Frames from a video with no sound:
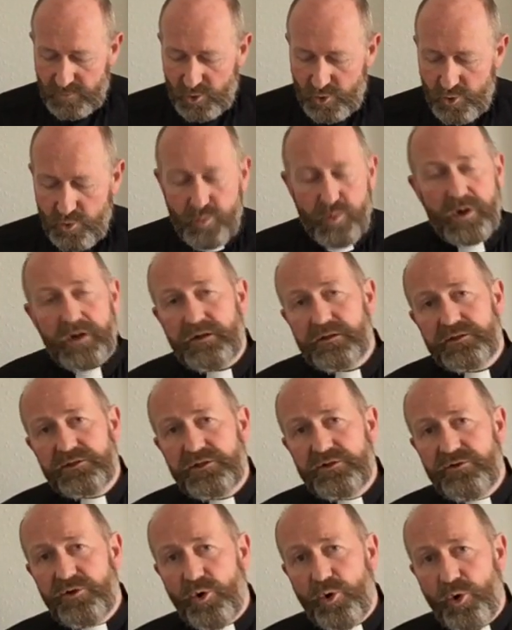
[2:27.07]
who worked
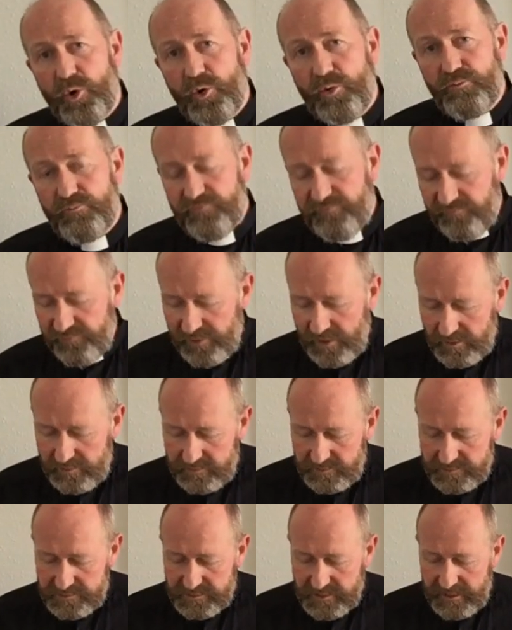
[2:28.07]
in the home
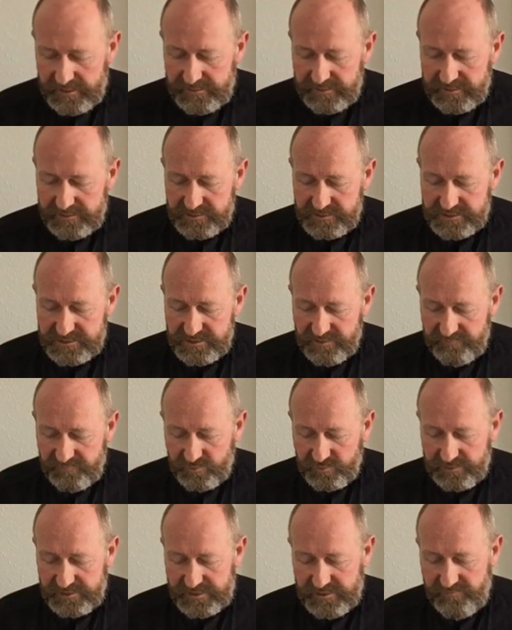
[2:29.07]
front and in
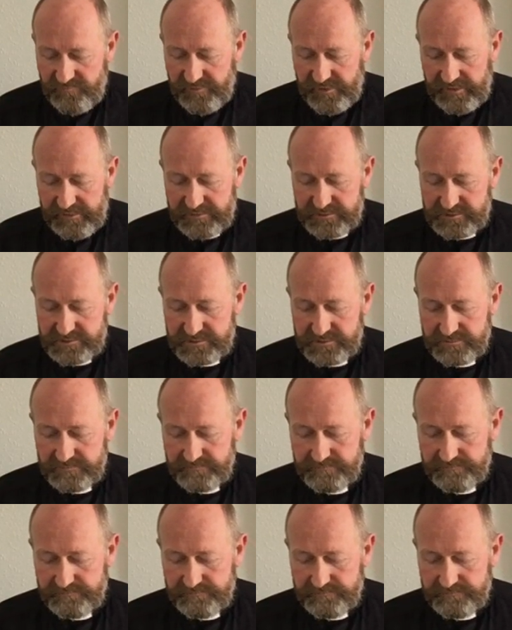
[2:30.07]
civil defence,